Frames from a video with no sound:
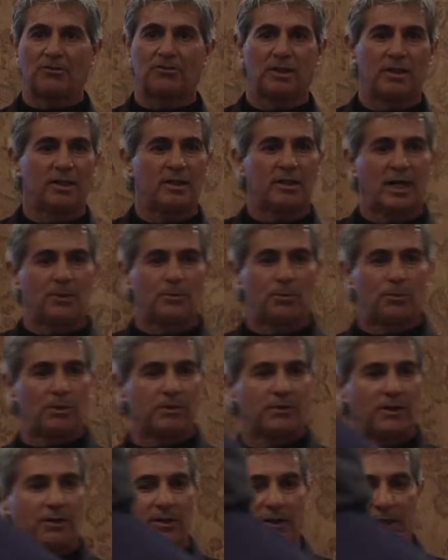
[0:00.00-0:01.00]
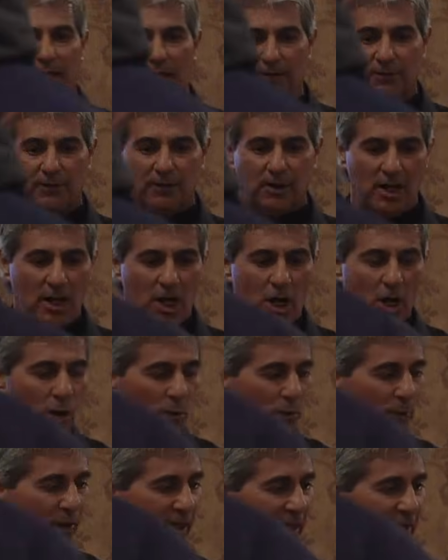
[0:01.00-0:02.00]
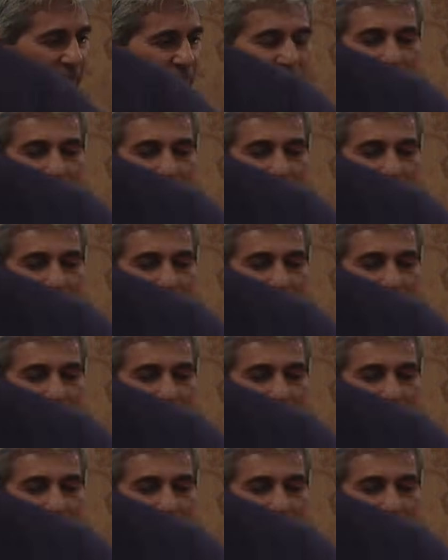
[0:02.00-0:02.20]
son and I, when we're there together, we have